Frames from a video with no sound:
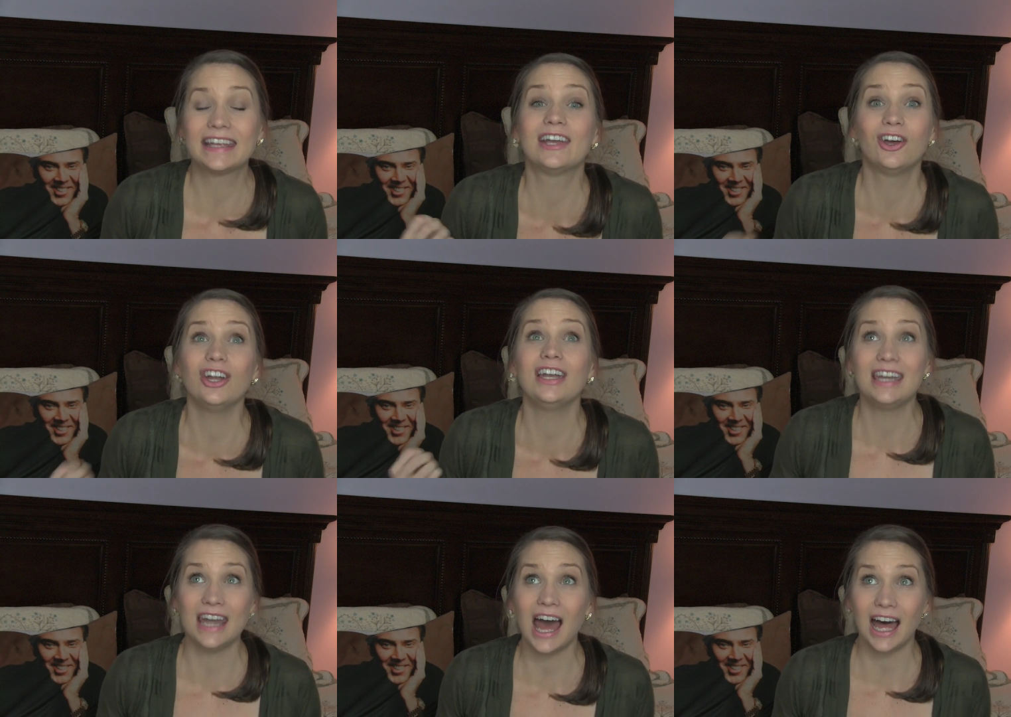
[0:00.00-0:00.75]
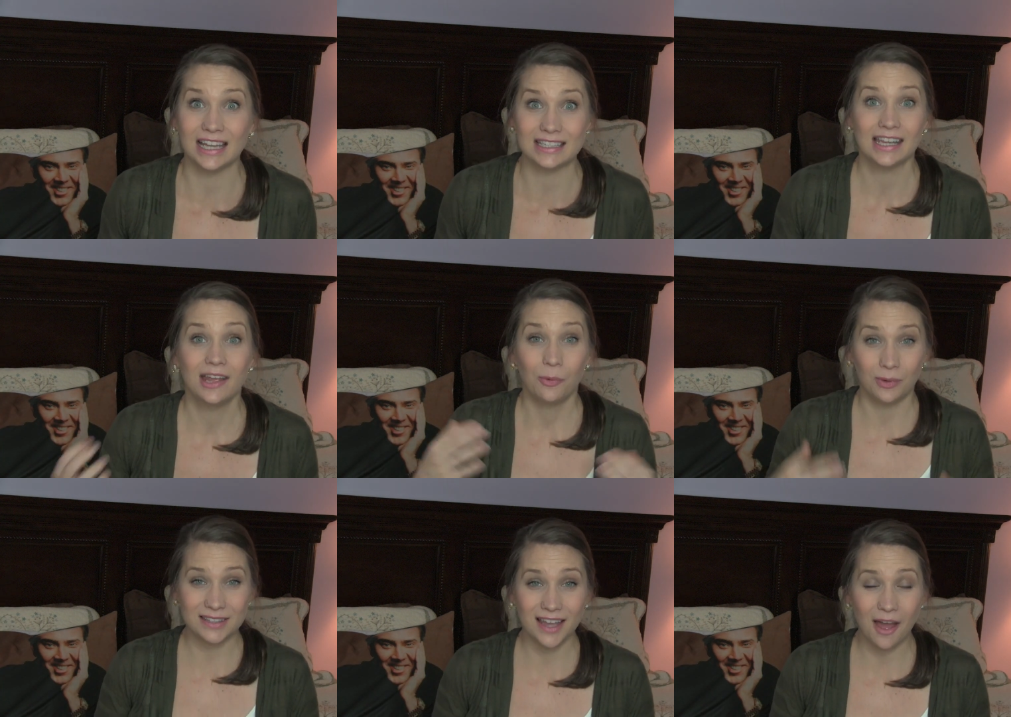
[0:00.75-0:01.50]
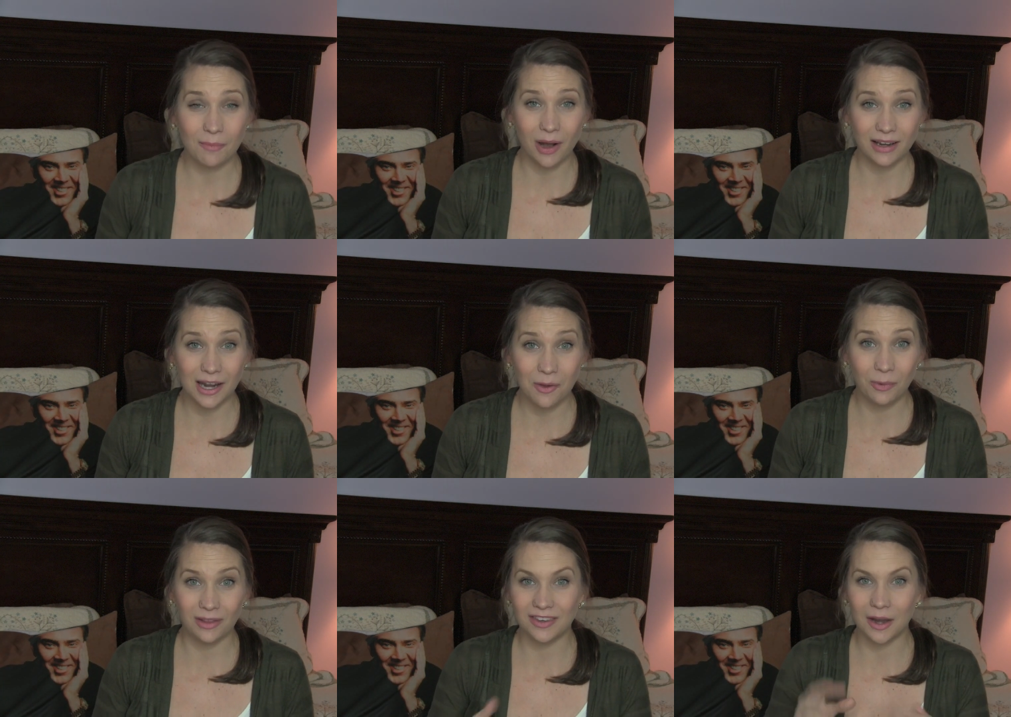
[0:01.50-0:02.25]
Speaker 1: could not. Once I got pregnant
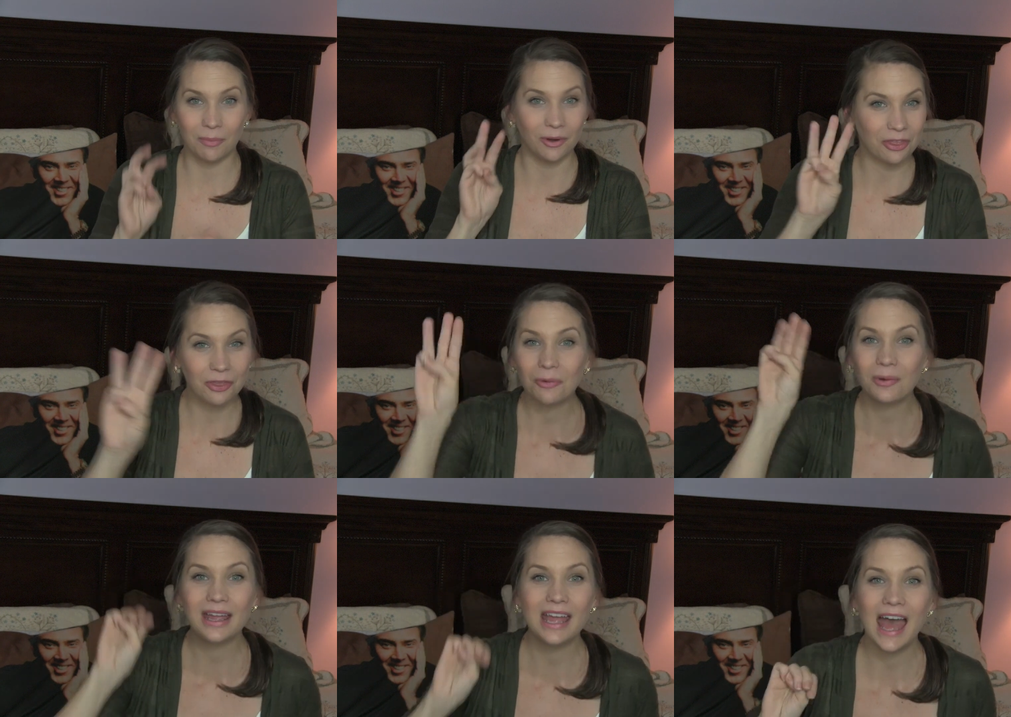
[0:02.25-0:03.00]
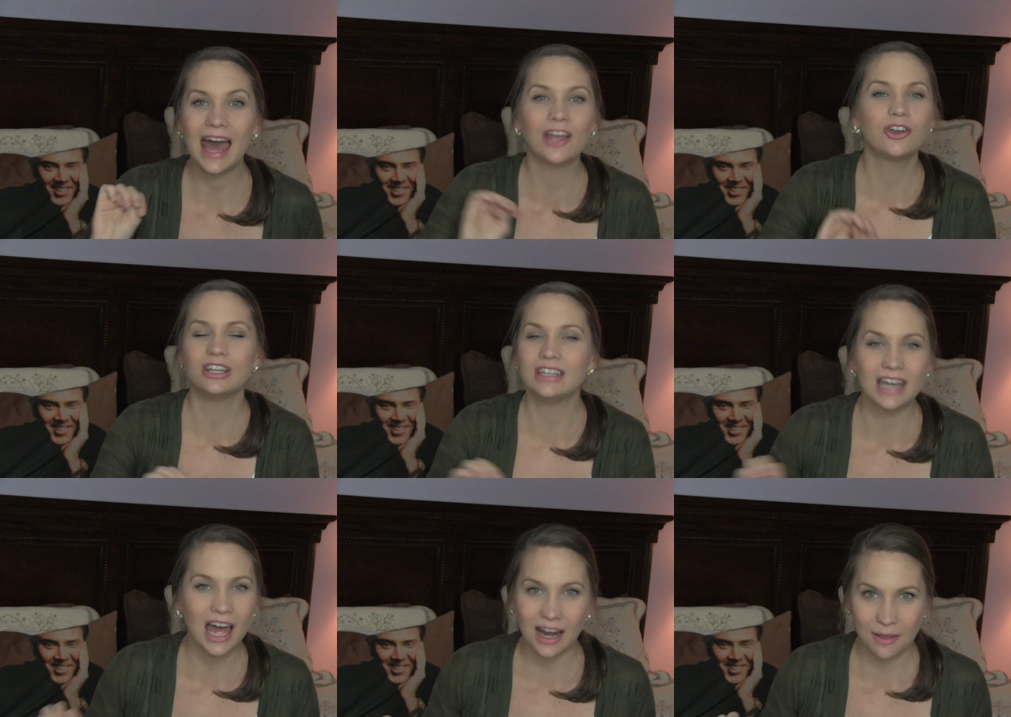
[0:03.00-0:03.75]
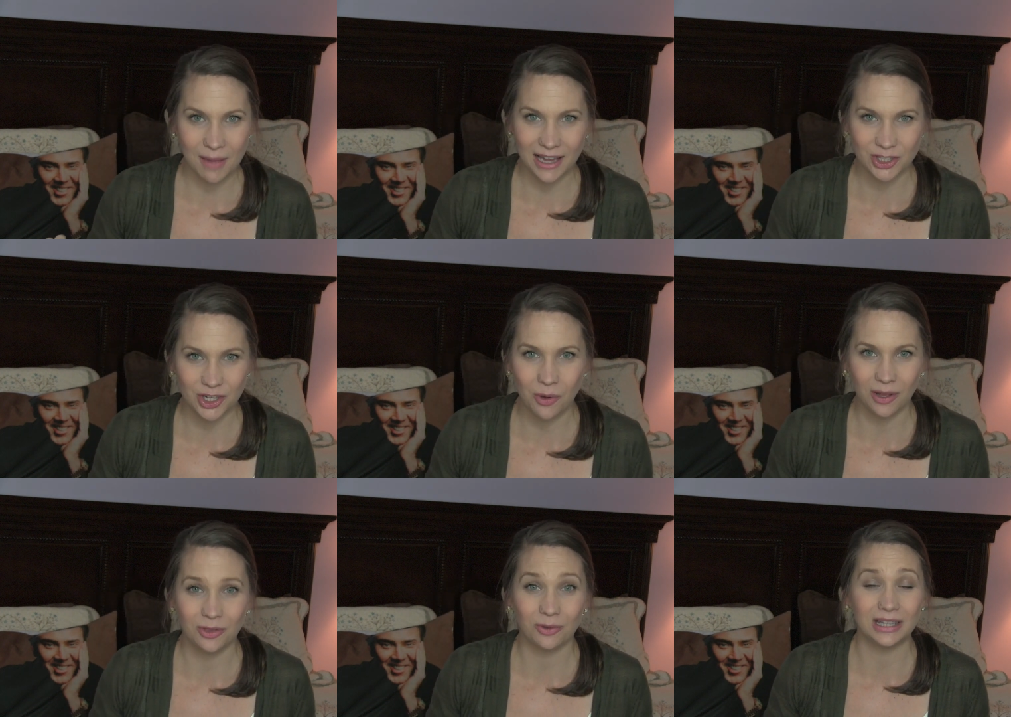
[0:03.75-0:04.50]
with number 3, I could not imagine
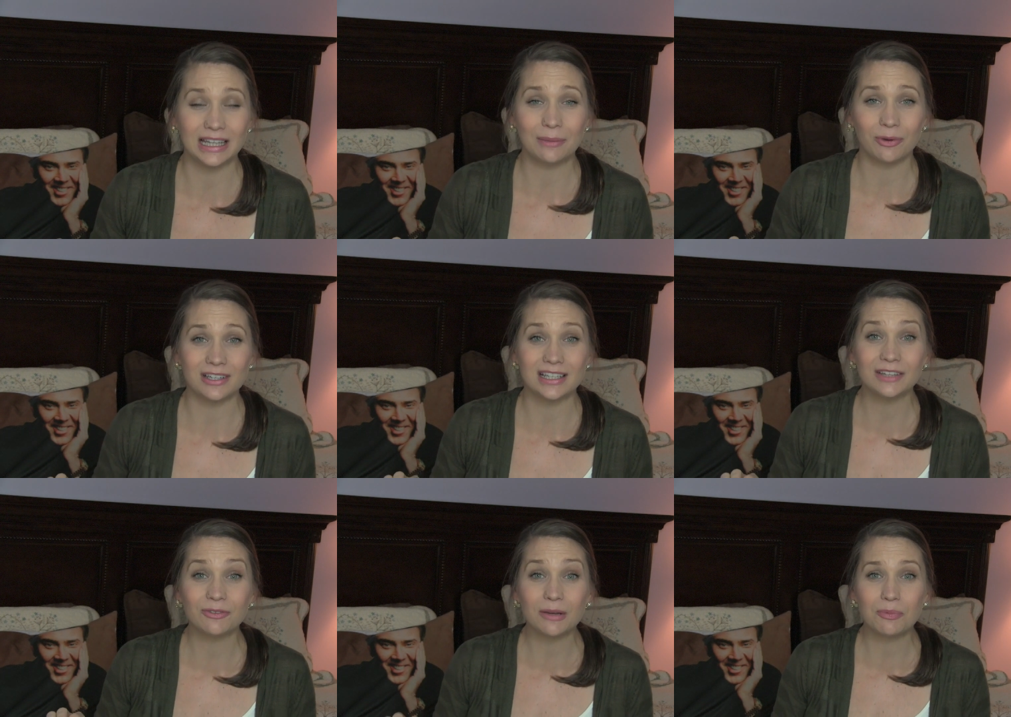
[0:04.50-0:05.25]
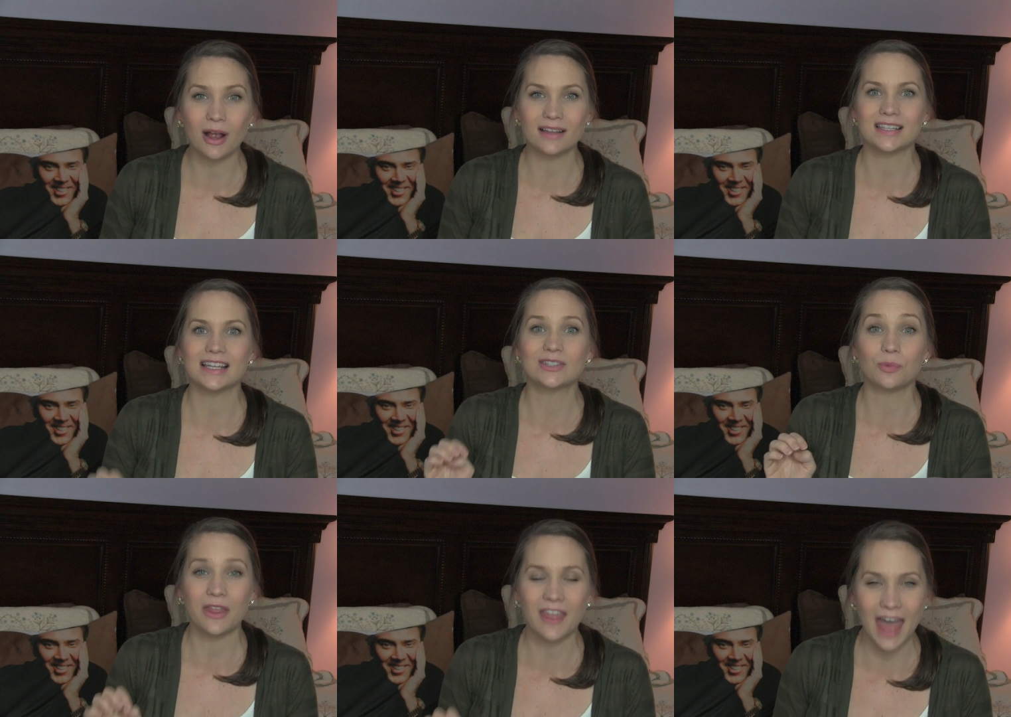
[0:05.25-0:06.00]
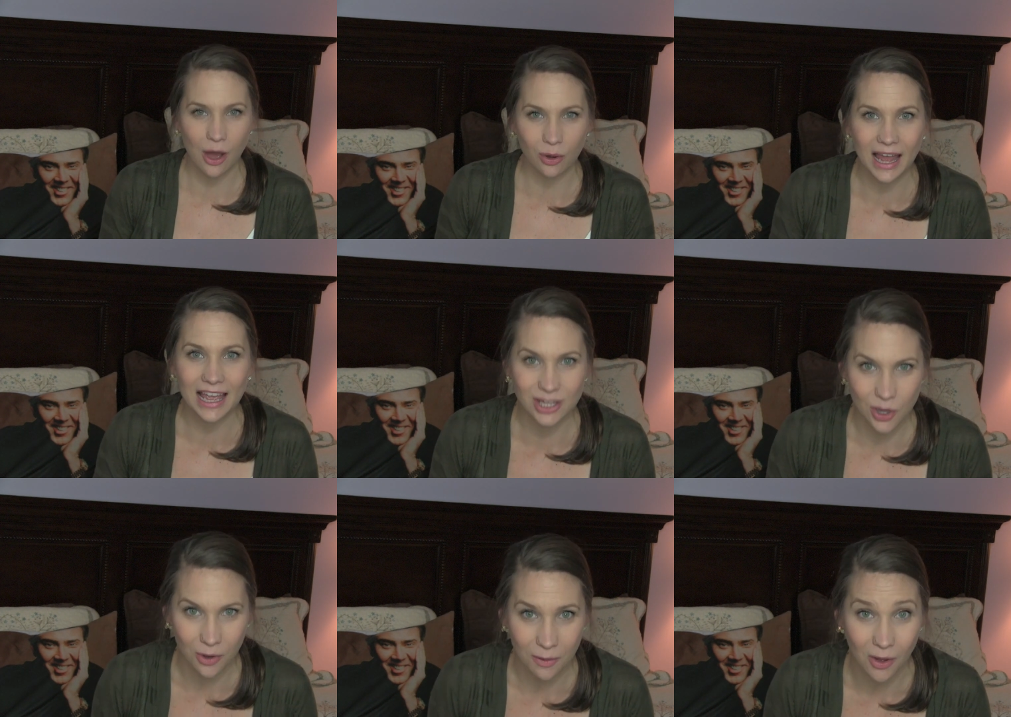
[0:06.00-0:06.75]
going through the labor and delivery process without a
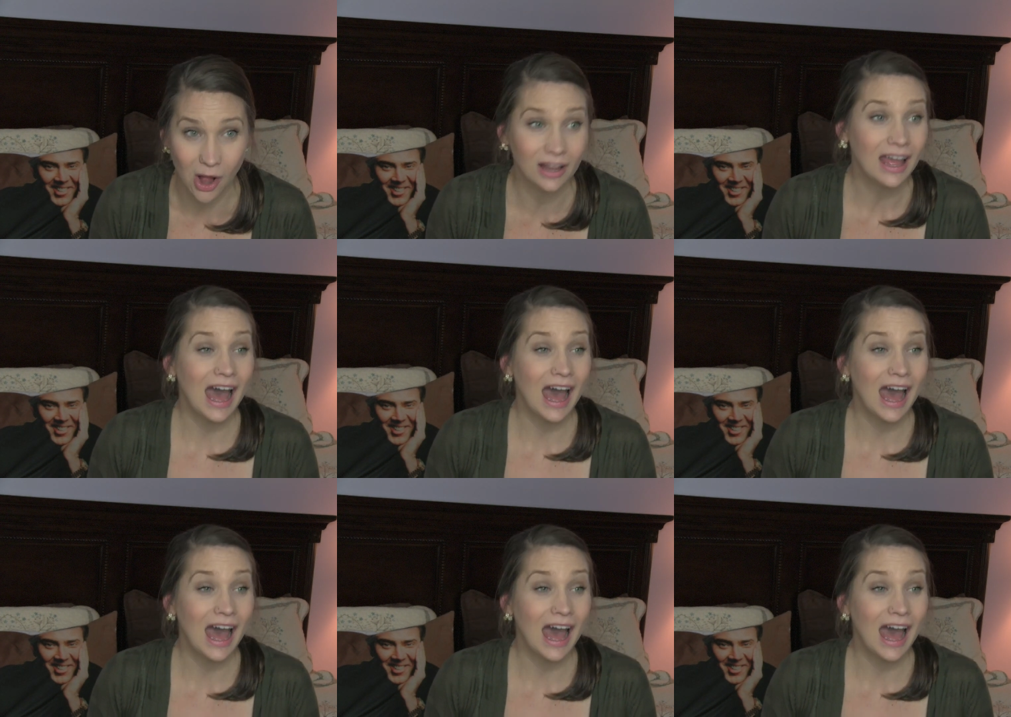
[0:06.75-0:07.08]
yoga ball.